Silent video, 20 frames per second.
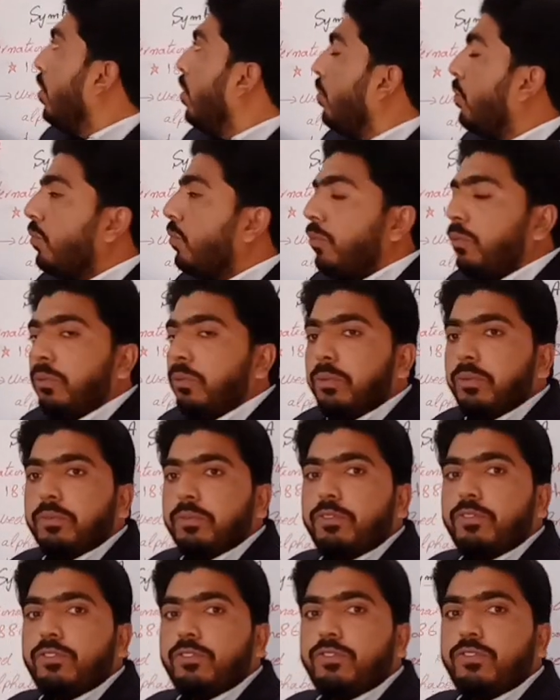So
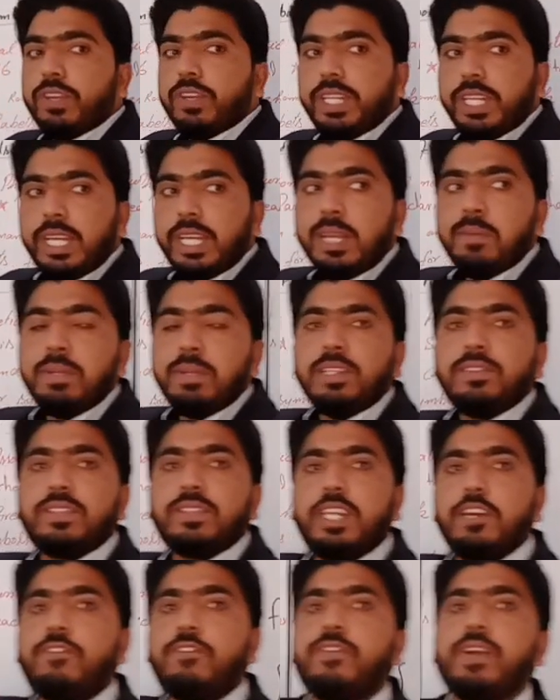phoneme is
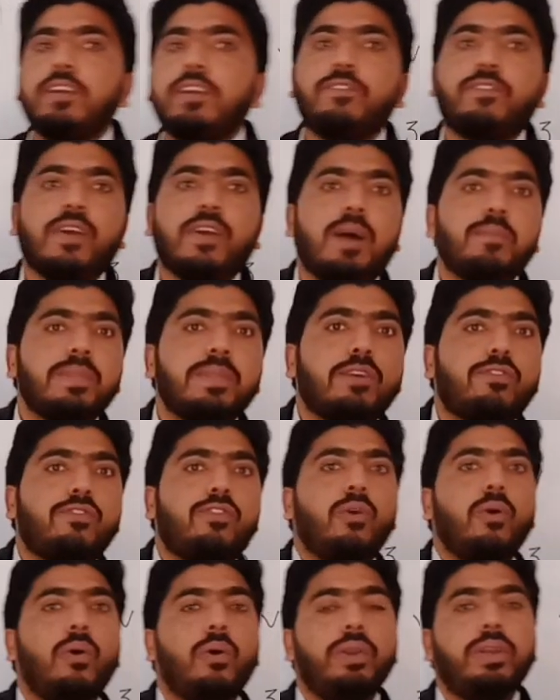different from the
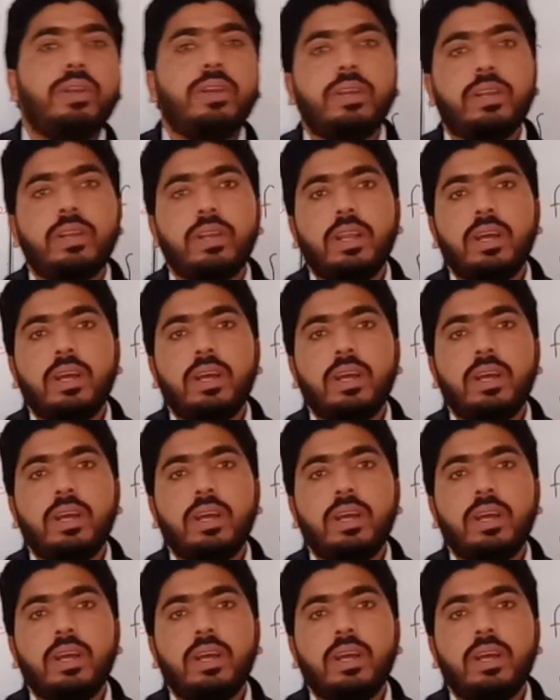phone.